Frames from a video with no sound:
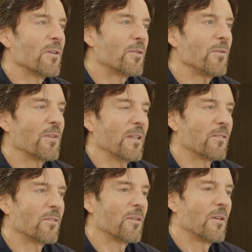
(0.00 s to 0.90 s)
2 things.
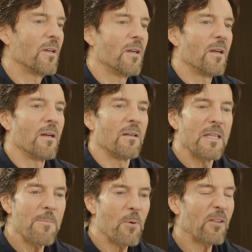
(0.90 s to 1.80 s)

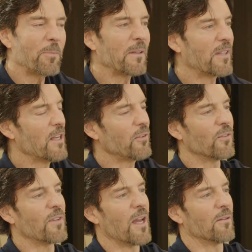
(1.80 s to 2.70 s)
Keep your
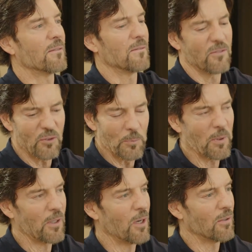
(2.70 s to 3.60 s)
expectations down.
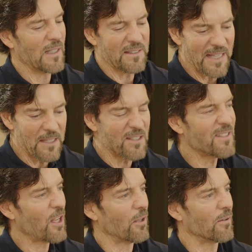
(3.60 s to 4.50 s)
Super low. Like in the
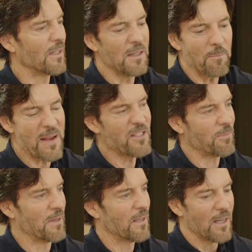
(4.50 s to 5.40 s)
cellar, in the
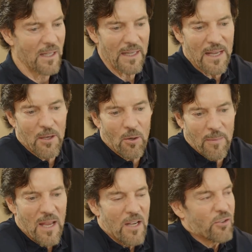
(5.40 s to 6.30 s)
basement. You know what I
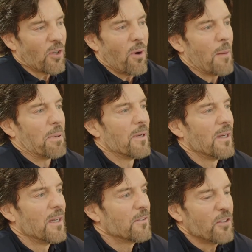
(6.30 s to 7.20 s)
mean? Show up.
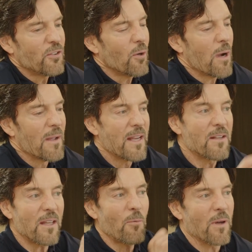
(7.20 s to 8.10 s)
Just show up. Here's
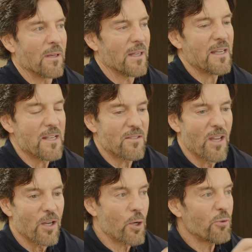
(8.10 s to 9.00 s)
another one is
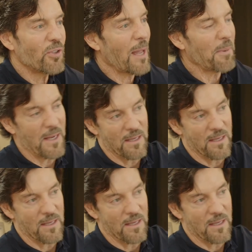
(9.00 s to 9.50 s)
go shopping.